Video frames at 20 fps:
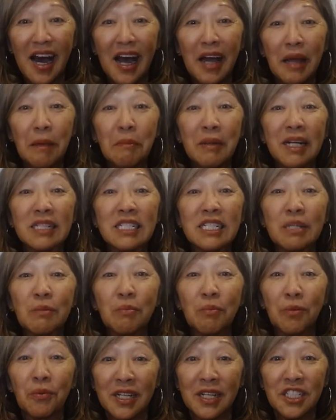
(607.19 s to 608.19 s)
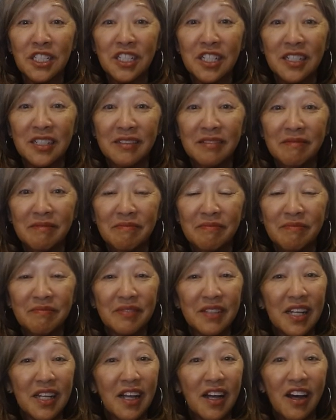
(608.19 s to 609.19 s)
I am an expression
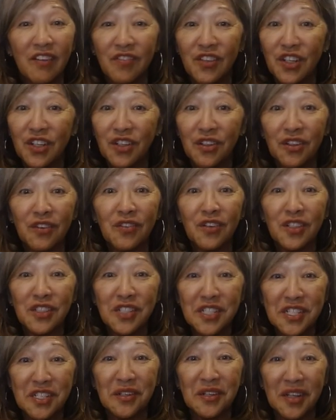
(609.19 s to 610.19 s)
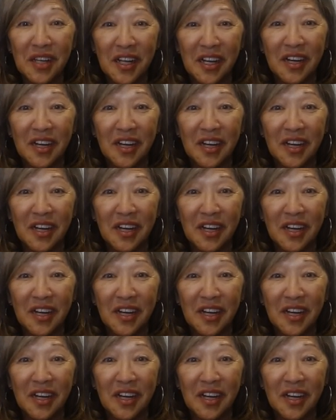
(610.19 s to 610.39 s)
of universal